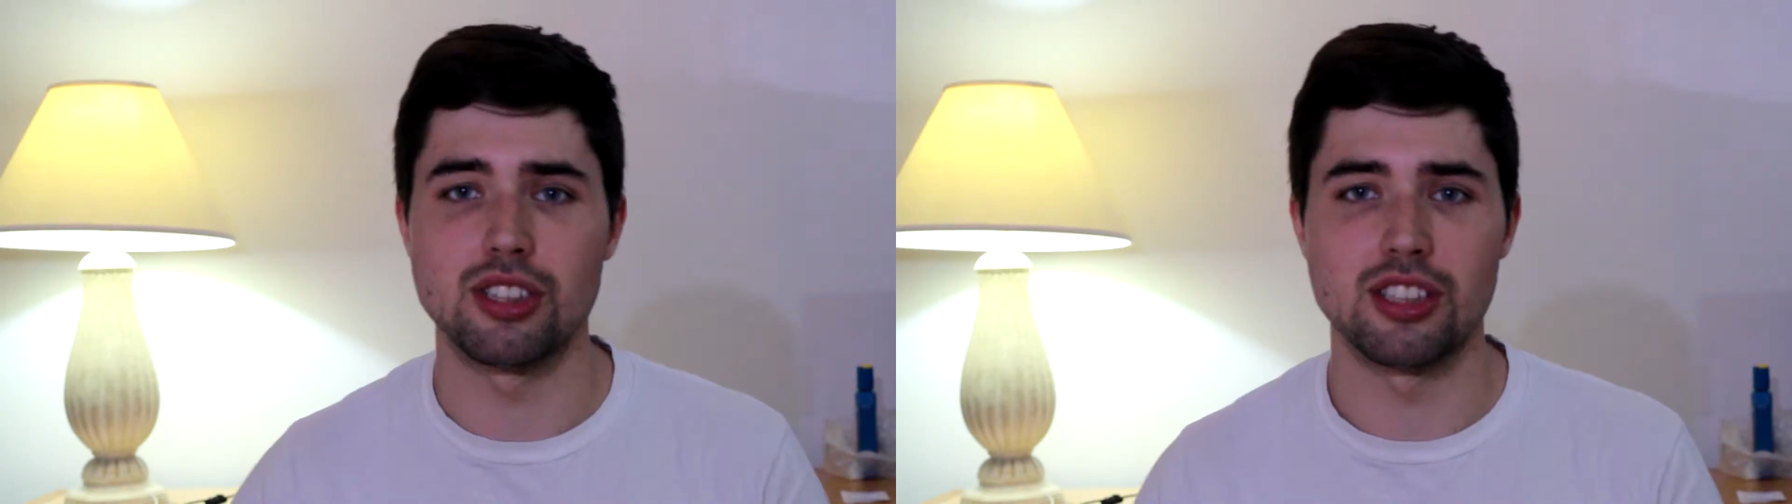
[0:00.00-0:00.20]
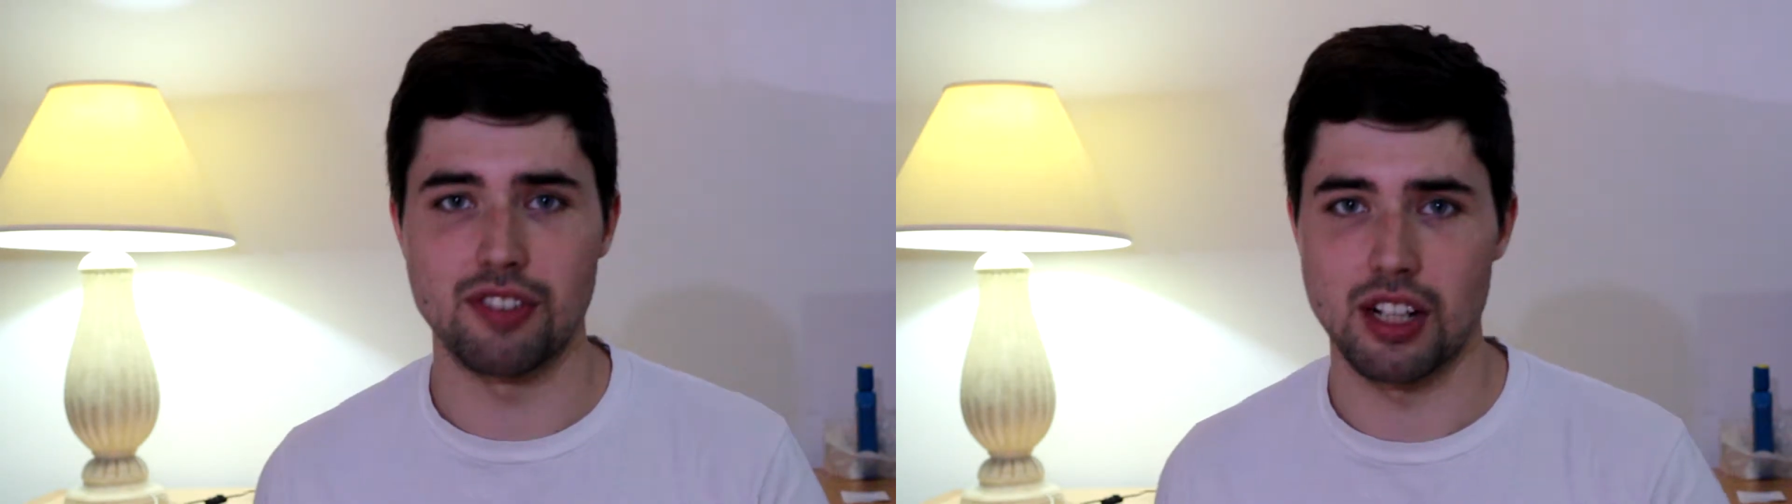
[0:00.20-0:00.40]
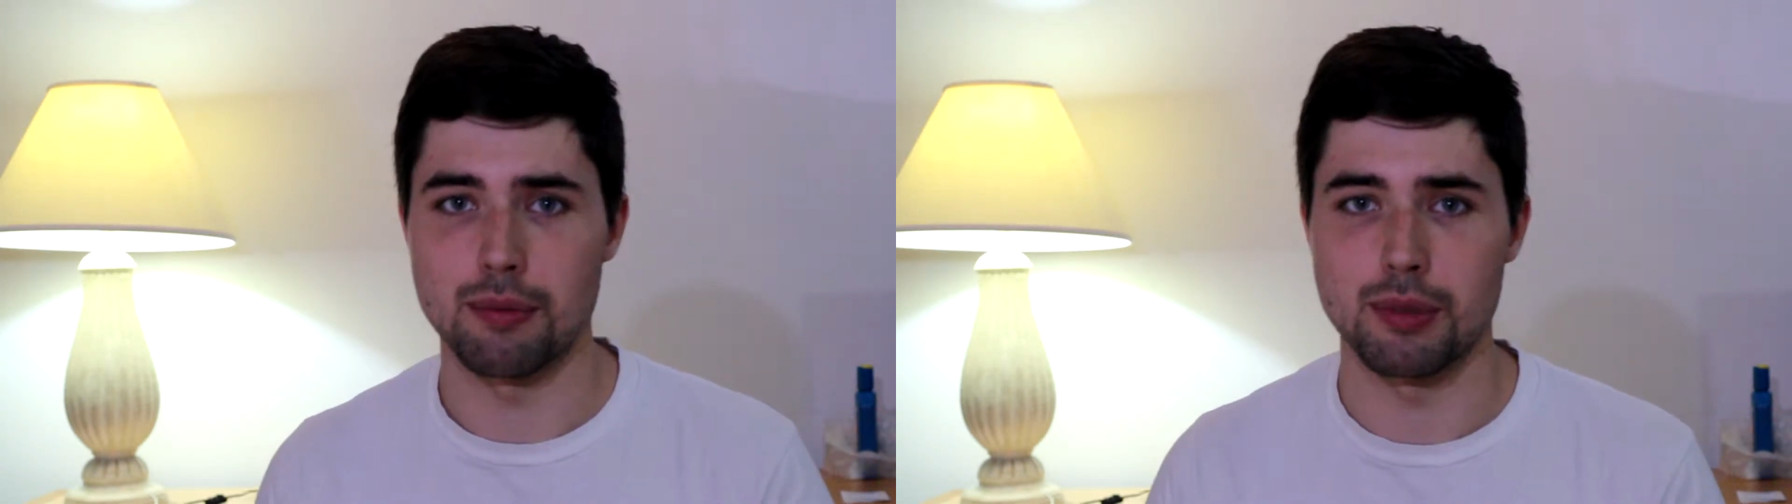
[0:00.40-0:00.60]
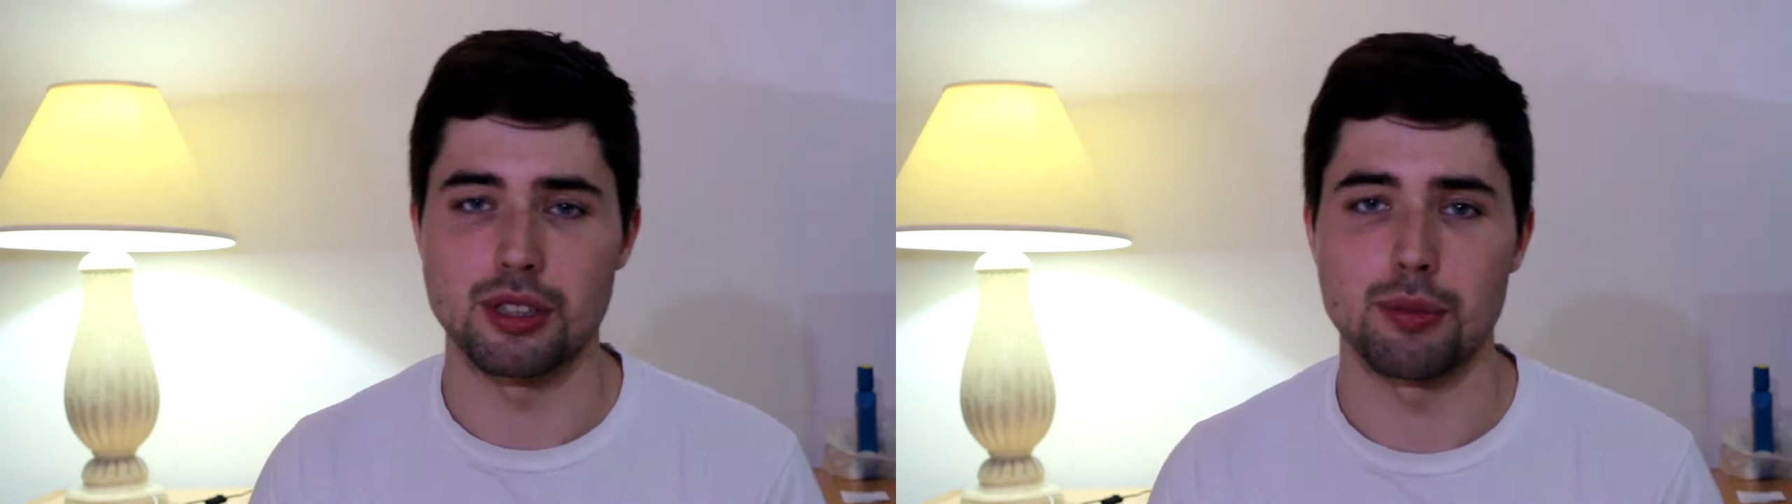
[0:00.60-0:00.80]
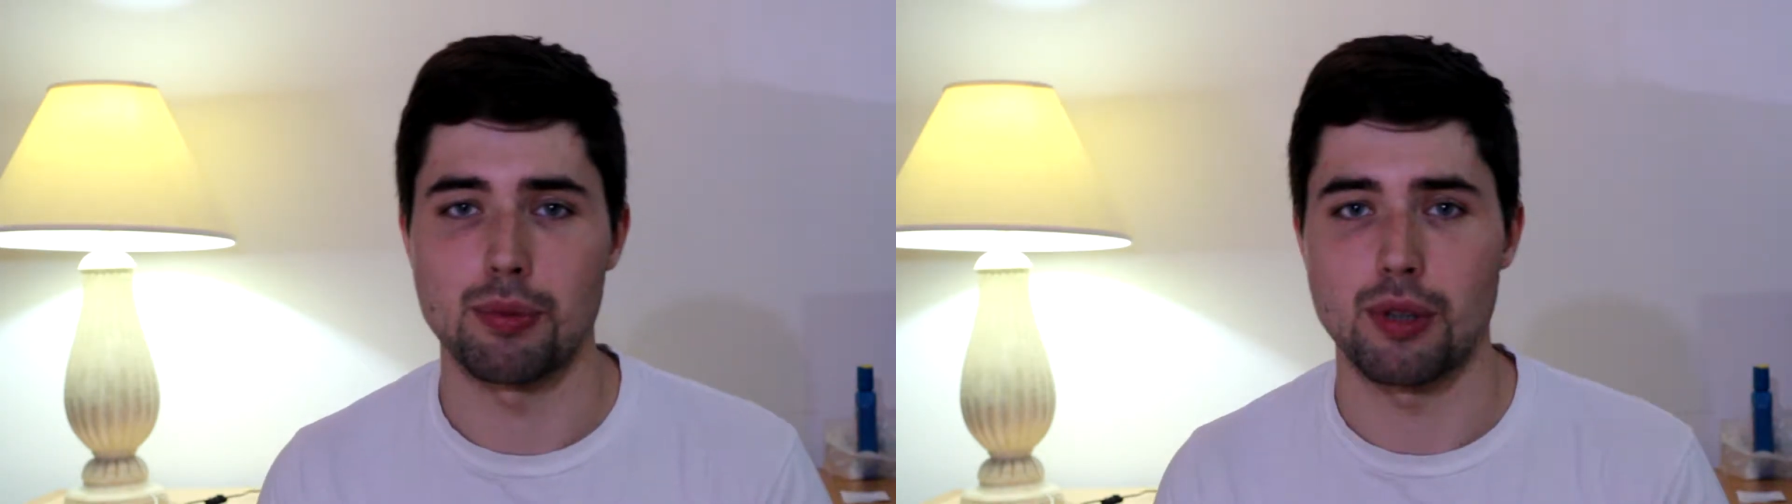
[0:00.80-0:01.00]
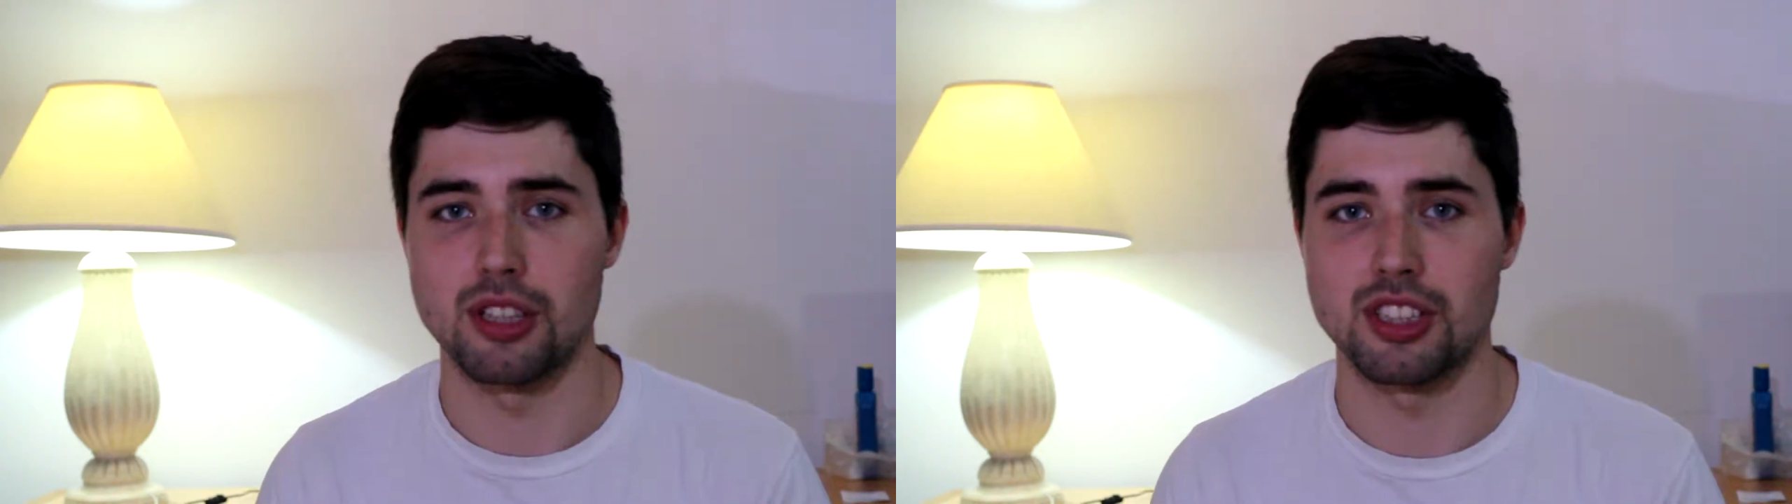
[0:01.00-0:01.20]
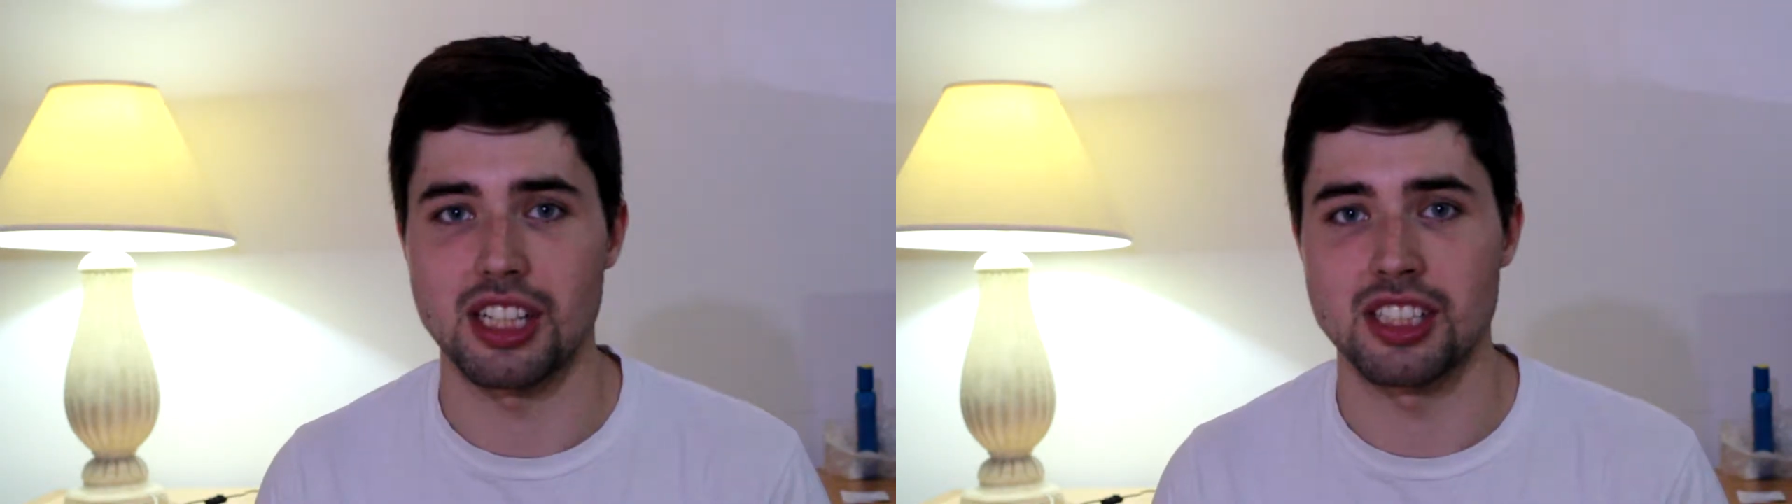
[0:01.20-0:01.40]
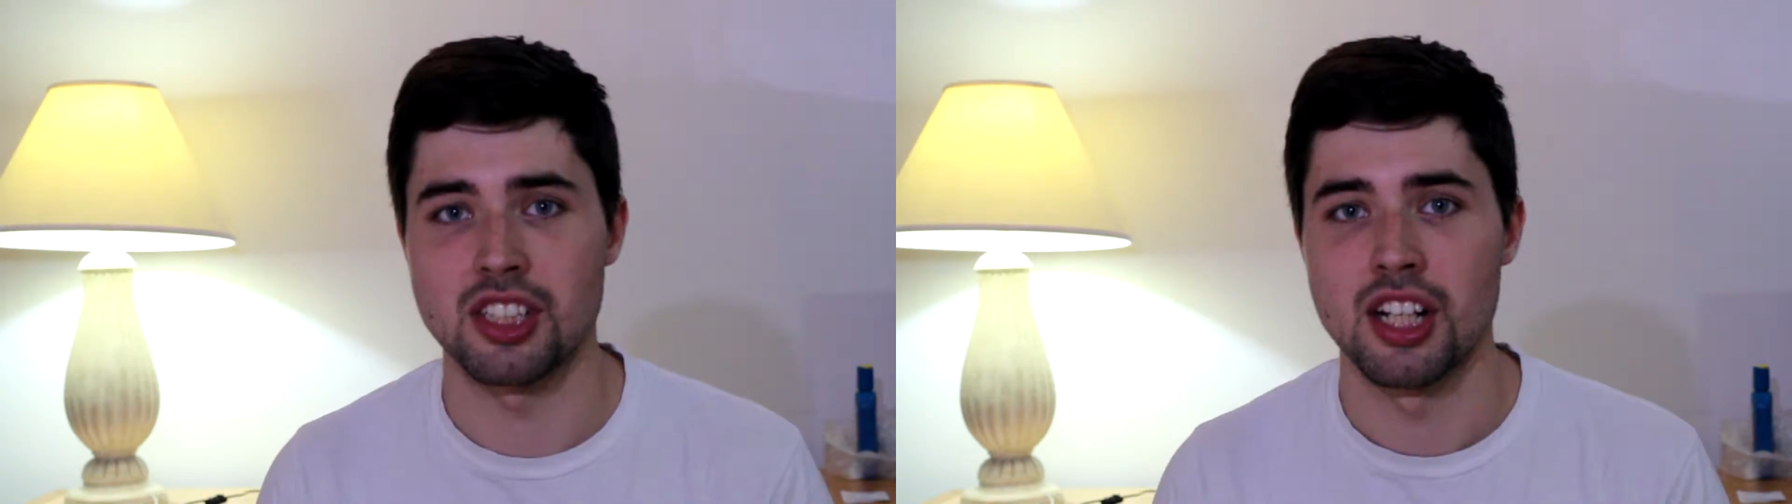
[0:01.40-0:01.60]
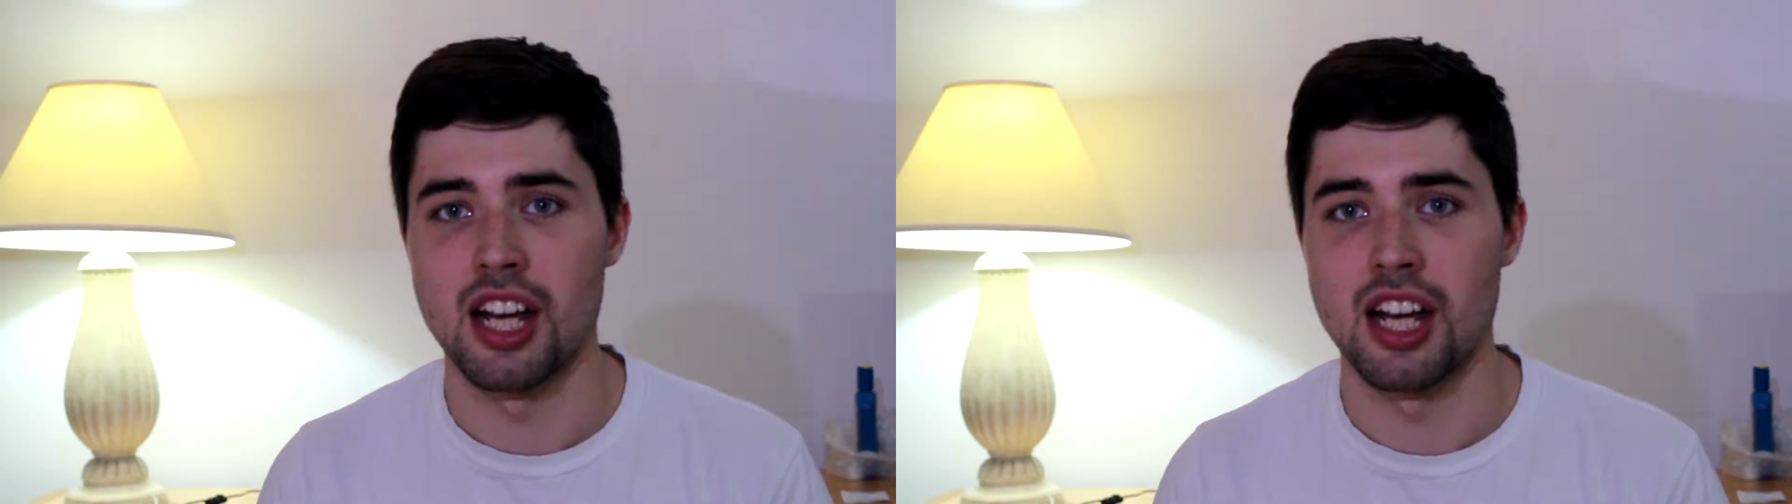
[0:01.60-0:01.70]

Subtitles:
development process.